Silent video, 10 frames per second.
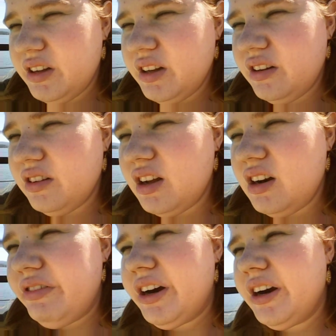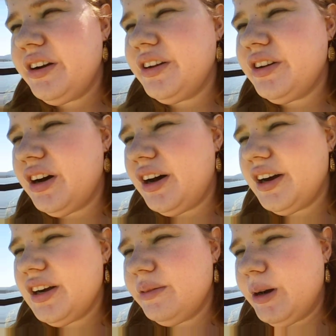it's kind of hard to
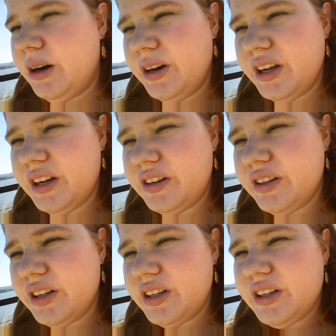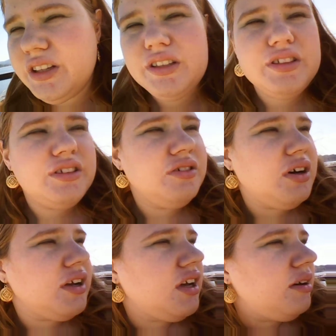talk about it, so
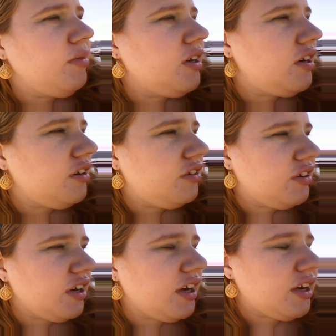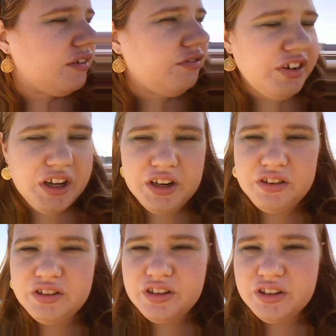I came here to kind of
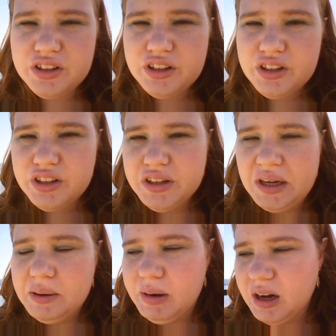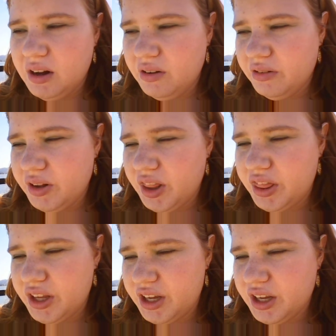vent about
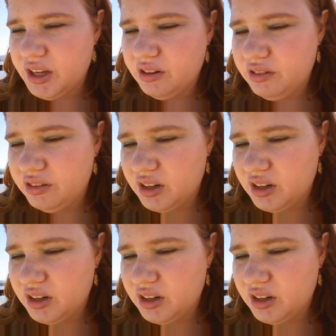things.